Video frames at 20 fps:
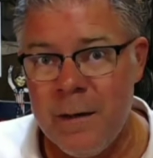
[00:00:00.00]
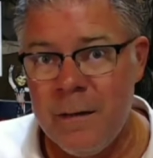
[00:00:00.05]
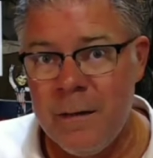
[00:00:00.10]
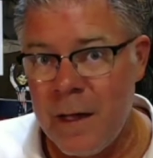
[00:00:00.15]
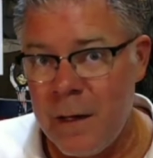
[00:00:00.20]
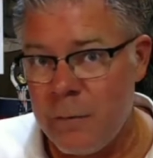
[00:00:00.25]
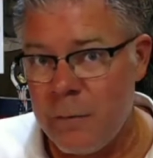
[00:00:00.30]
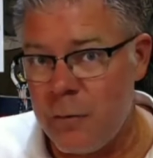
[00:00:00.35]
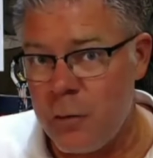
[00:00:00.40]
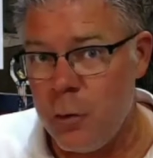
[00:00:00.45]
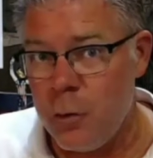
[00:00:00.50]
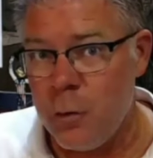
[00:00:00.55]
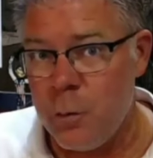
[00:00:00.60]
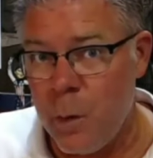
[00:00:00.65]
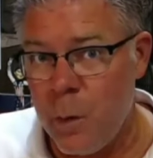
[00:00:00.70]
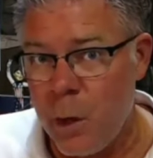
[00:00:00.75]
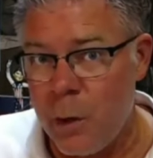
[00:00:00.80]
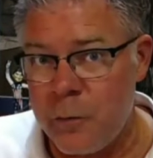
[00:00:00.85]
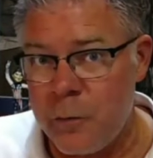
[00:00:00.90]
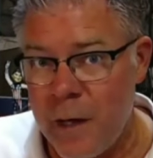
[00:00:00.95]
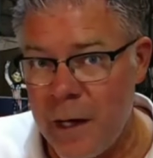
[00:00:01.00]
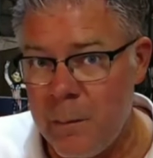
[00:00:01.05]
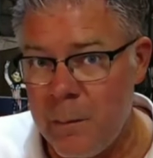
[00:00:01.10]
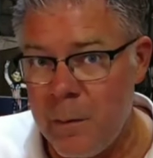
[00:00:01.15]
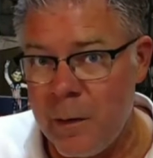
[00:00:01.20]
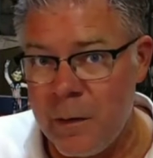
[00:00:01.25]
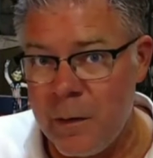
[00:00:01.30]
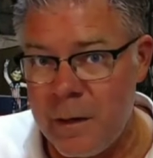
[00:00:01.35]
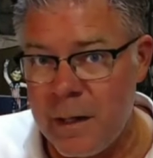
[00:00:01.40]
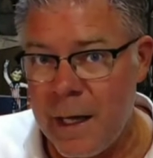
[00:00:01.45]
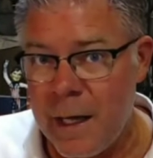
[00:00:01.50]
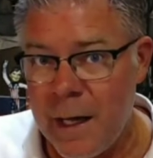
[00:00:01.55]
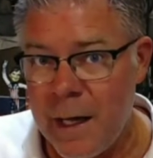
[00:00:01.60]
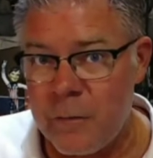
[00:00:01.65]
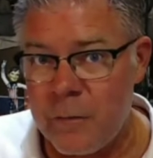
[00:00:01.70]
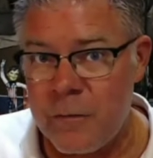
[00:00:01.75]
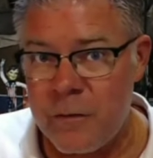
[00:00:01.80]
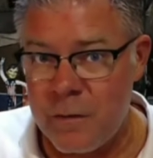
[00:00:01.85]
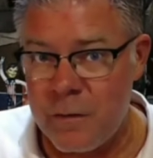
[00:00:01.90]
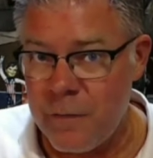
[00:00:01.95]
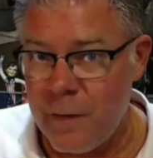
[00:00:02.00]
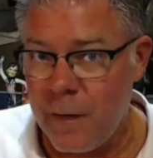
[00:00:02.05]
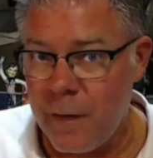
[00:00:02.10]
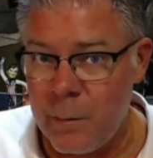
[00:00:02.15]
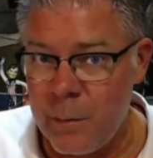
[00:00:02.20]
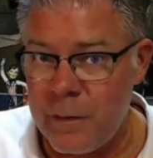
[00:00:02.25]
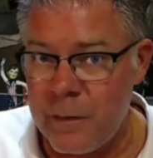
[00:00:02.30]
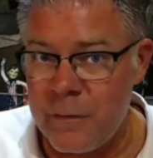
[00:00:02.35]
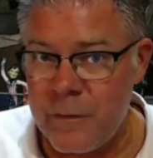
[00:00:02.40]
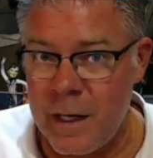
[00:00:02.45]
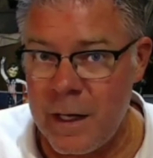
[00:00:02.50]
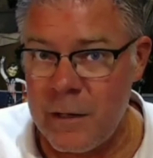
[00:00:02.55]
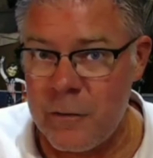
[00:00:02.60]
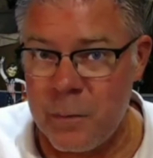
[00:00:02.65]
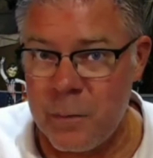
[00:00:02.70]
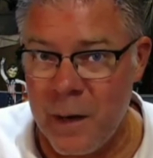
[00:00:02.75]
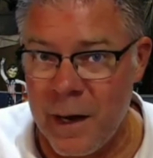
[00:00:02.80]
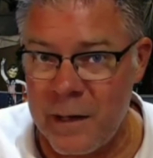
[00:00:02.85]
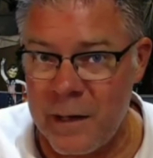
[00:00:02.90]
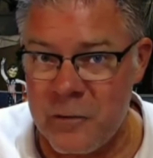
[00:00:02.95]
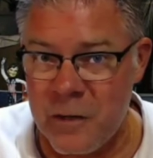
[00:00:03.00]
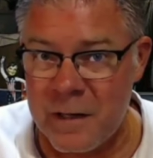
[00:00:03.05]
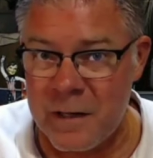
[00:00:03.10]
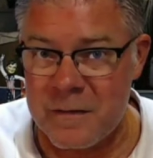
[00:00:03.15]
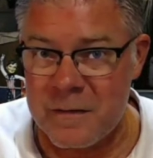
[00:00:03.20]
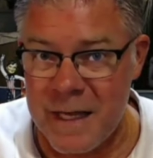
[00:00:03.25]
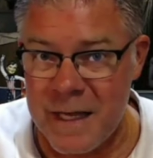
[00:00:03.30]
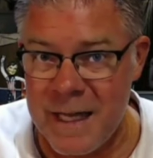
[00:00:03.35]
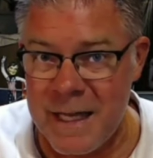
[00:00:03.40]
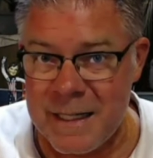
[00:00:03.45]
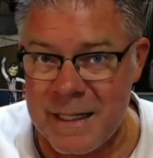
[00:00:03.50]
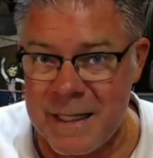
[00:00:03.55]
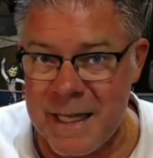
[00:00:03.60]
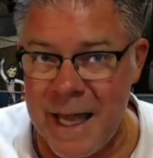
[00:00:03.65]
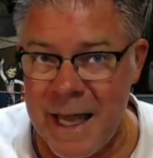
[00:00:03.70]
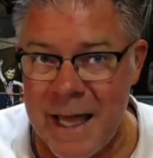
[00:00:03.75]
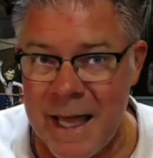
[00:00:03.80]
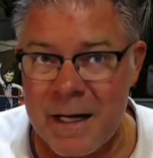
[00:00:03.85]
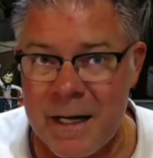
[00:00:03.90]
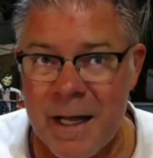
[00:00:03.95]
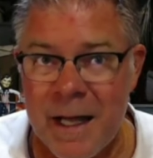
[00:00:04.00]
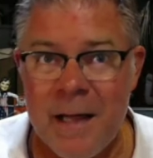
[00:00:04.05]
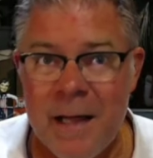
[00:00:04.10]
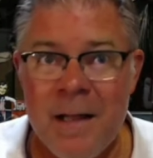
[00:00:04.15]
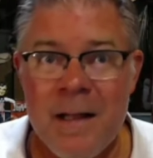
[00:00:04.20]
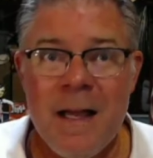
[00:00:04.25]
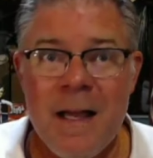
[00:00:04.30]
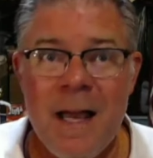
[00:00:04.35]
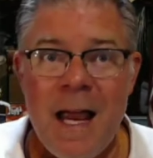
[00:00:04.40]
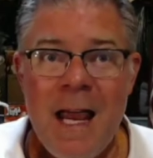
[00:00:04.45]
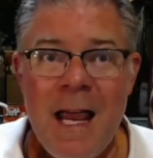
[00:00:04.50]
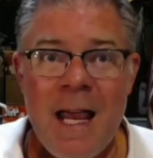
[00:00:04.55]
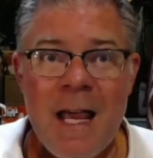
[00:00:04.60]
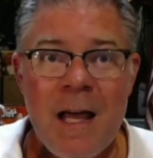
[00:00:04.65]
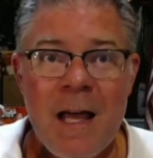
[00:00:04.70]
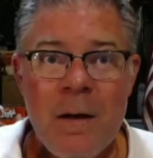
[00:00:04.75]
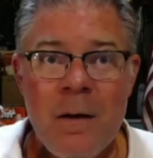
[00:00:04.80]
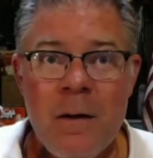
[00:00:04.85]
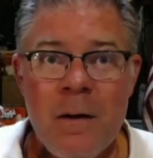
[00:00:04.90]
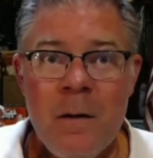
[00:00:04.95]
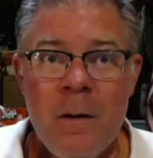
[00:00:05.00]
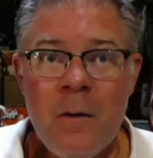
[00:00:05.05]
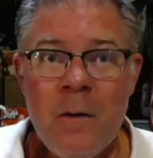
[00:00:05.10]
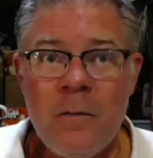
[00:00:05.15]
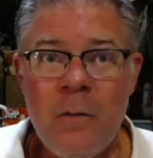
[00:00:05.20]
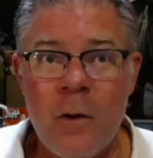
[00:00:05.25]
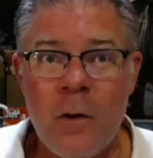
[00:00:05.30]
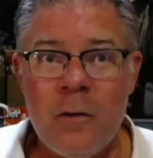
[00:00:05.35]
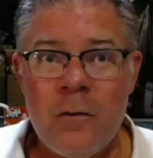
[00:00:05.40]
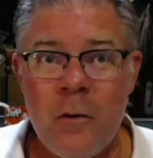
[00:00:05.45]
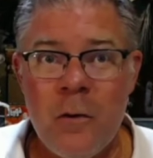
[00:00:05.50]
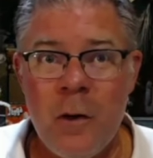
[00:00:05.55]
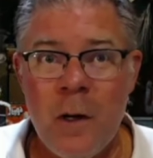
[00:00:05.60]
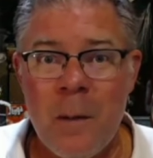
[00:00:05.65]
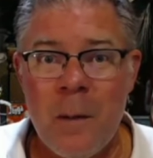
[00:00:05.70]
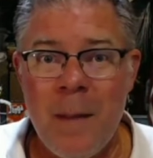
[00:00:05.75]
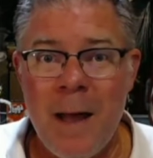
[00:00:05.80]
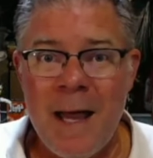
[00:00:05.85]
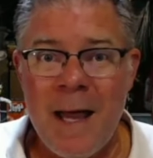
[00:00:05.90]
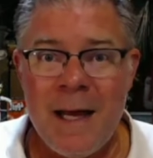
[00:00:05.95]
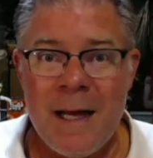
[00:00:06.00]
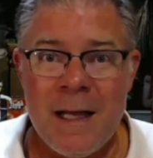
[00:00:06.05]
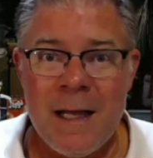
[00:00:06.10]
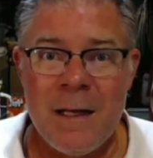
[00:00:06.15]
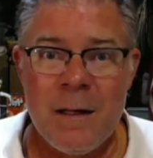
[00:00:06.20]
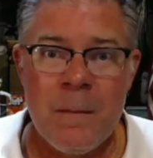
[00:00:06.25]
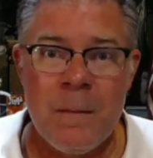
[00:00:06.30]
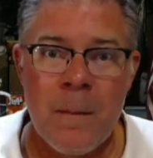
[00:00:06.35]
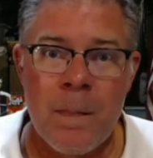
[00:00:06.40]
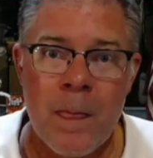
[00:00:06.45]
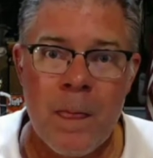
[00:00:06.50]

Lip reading: They have two multi-million ounce development stage projects in Canada, and Fortuna Mining.